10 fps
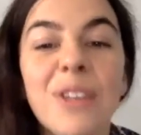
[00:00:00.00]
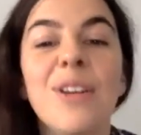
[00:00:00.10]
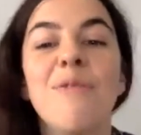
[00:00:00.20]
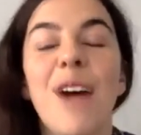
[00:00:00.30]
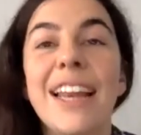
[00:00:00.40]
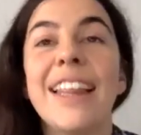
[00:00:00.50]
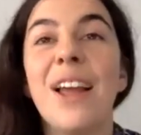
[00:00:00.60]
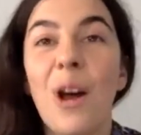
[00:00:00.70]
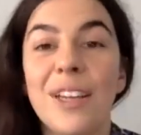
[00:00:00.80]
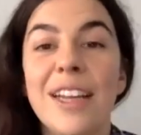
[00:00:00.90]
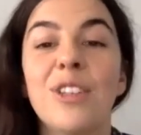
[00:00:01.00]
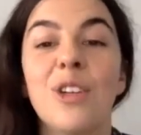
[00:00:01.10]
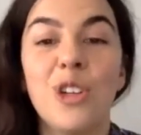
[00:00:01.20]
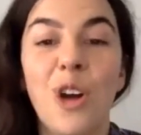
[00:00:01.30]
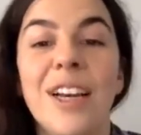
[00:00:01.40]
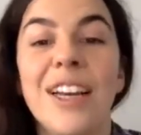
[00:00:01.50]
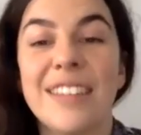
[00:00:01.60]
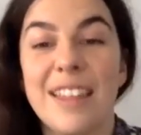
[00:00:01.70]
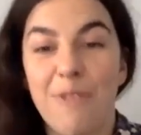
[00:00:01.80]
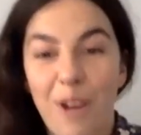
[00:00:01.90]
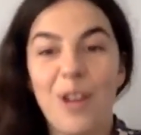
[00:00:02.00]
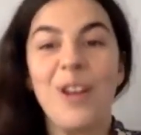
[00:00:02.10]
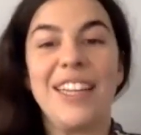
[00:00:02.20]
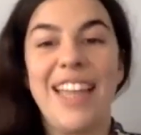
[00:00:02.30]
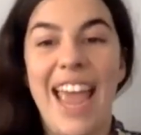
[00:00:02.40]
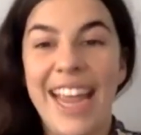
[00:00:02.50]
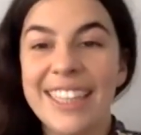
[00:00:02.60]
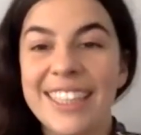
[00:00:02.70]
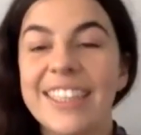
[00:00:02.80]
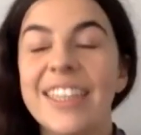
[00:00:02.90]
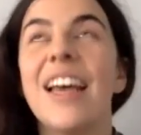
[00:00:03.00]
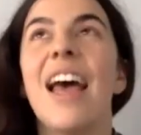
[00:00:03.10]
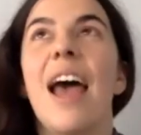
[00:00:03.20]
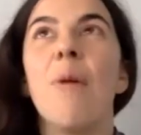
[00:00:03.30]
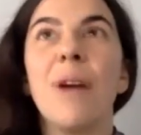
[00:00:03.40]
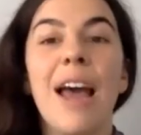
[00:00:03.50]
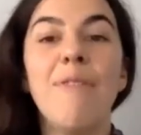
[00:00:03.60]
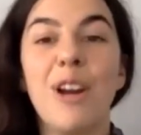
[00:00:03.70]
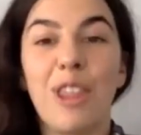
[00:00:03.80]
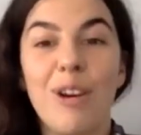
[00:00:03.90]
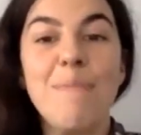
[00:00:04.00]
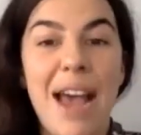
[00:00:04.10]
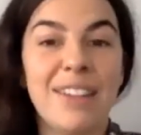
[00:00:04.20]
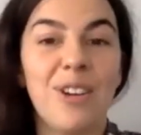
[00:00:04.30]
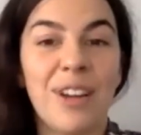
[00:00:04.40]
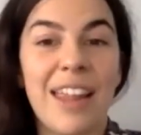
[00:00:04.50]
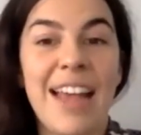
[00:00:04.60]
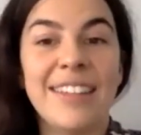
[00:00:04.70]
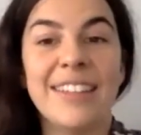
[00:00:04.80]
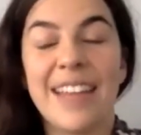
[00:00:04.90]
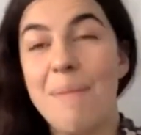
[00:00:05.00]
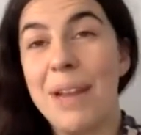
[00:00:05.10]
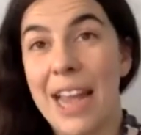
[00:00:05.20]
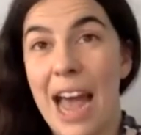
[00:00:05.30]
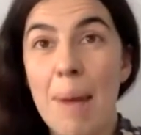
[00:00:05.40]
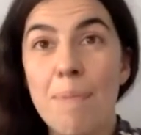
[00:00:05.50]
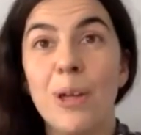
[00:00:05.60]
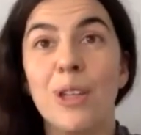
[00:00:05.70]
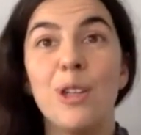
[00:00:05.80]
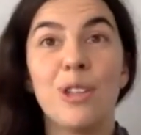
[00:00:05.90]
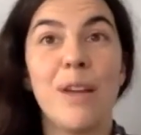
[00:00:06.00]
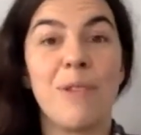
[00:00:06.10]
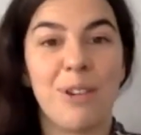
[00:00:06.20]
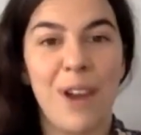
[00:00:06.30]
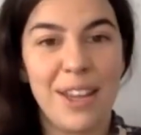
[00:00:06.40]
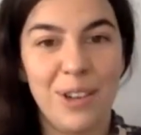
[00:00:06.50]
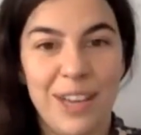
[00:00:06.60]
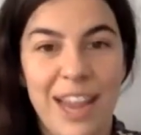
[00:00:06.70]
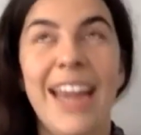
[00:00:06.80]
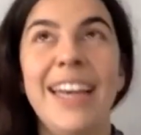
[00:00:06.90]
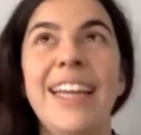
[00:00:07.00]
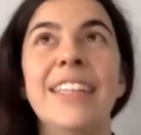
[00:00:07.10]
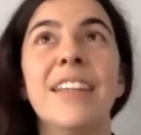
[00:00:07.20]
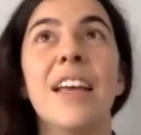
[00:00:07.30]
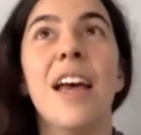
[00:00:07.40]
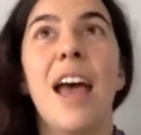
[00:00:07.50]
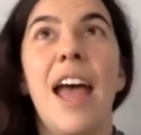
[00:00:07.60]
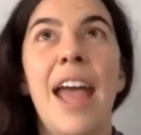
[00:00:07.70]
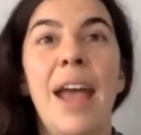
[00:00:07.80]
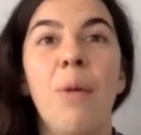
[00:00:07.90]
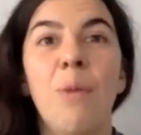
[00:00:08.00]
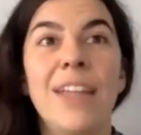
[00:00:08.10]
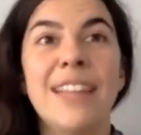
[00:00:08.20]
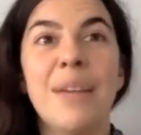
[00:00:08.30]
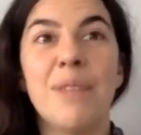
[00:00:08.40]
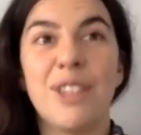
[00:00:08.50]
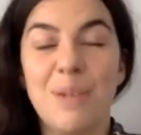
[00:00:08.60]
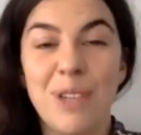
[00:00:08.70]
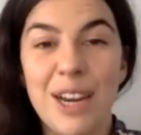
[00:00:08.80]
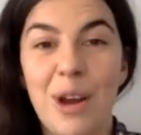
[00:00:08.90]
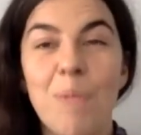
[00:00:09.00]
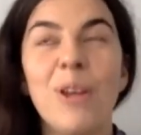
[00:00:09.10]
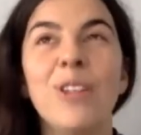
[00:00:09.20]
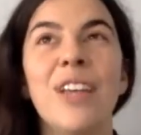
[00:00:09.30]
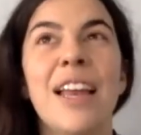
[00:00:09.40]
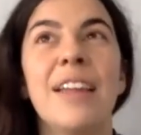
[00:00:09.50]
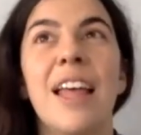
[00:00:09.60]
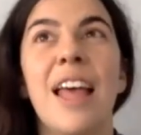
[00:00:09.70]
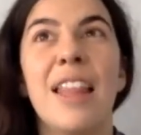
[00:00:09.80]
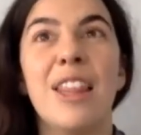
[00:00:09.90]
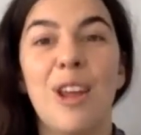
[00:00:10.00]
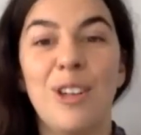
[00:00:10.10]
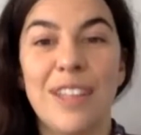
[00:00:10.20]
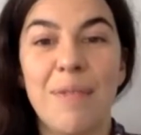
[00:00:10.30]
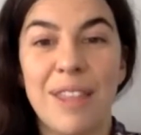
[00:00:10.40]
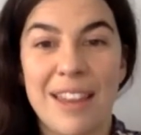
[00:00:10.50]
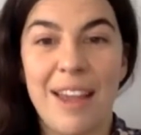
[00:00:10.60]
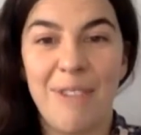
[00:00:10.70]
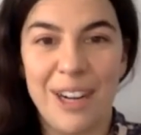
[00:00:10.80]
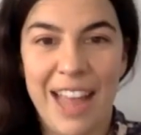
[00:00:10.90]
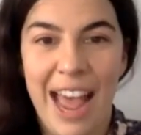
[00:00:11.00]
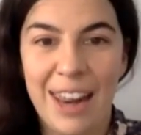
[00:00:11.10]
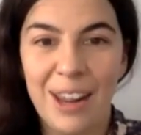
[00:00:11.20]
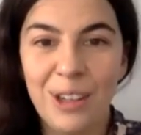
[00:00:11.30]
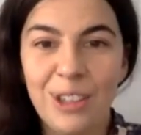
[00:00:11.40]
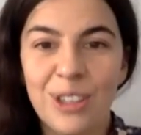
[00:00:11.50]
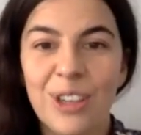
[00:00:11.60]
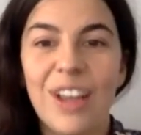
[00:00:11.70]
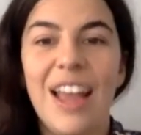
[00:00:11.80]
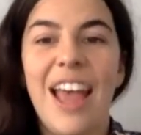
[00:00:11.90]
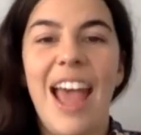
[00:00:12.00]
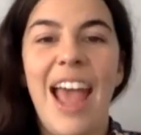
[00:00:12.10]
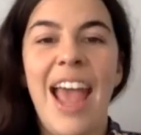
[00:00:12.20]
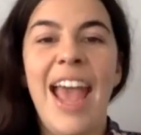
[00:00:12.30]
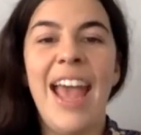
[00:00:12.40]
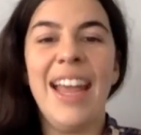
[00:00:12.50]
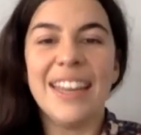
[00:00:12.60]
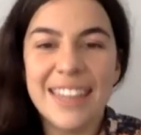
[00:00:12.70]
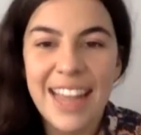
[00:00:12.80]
to invite the audience to join us in the following days. We have our 3 master classes coming up on Tuesday with Greg Utanis, Wednesday with Jim Giannopoulos, and Thursday with Nia Vardalos. And